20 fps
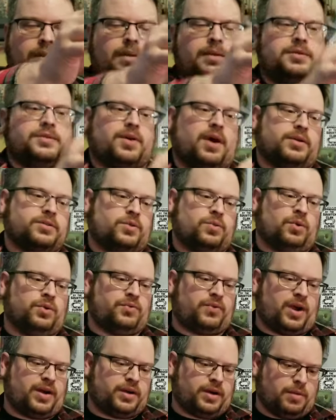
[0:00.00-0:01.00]
So that was cool to
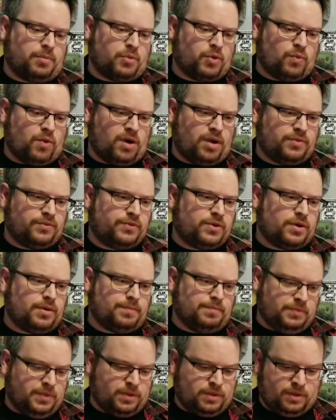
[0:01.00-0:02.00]
find number 1
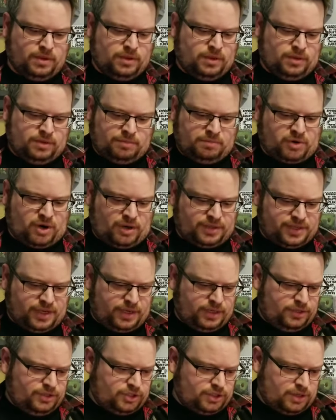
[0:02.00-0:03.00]
from Bronze
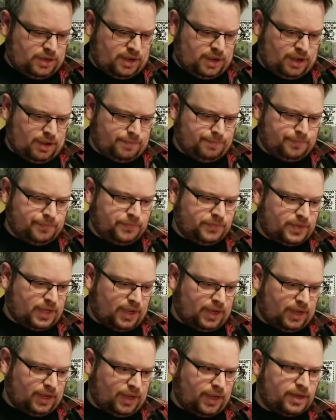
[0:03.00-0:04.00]
Age. And
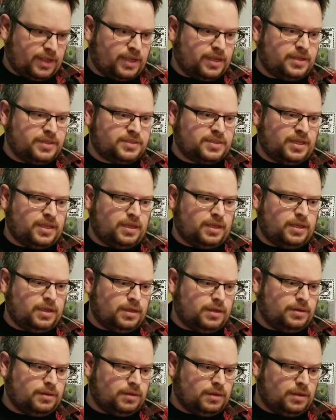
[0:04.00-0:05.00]
it is
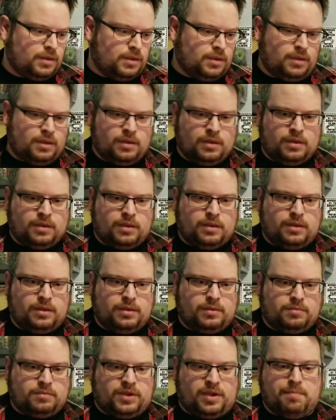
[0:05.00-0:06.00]
in
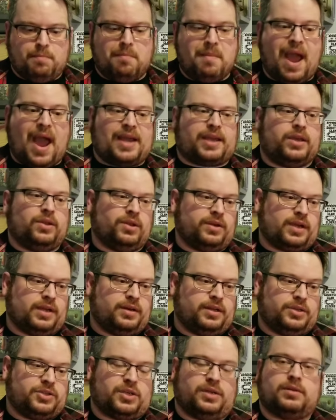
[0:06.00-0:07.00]
immaculate
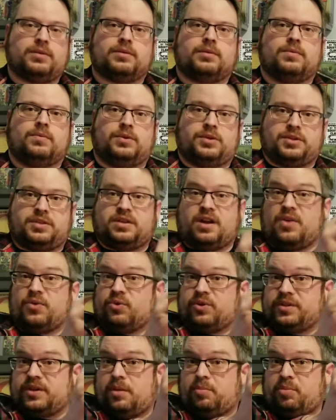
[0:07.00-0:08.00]
condition, which is another
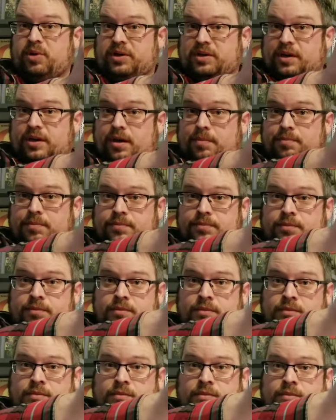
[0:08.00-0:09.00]
reason I picked it up.
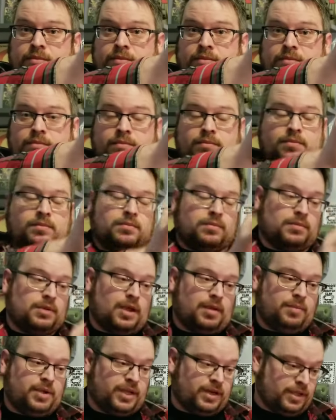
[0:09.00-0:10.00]
I
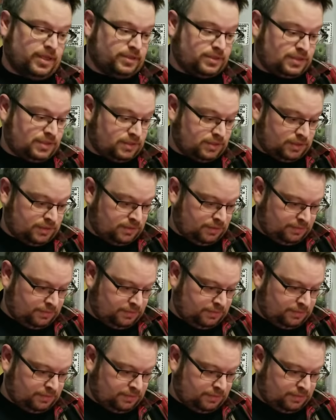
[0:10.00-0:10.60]
mean, it's